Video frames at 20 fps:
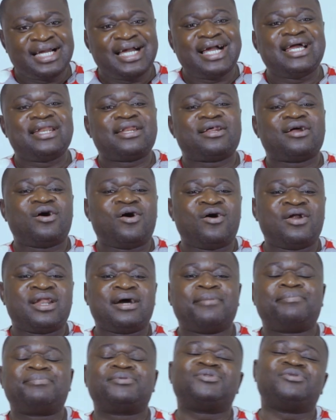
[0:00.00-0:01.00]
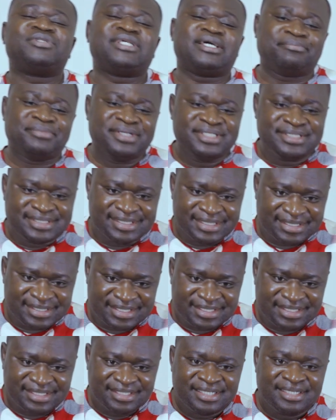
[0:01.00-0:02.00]
and on up to their mystic
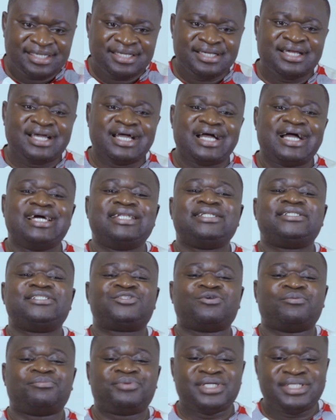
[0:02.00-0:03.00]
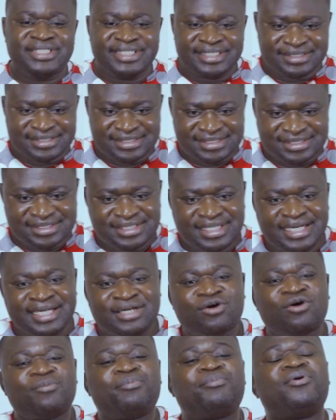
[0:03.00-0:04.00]
and disobedience and
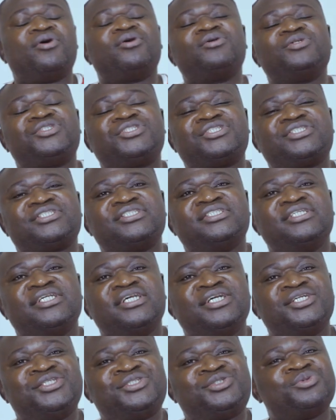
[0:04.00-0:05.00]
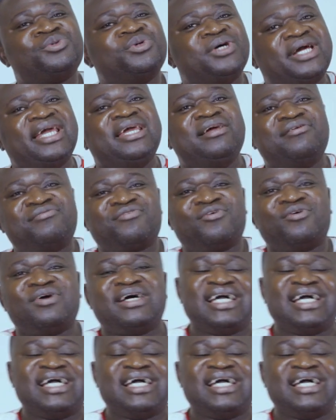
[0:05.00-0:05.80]
oppose to evil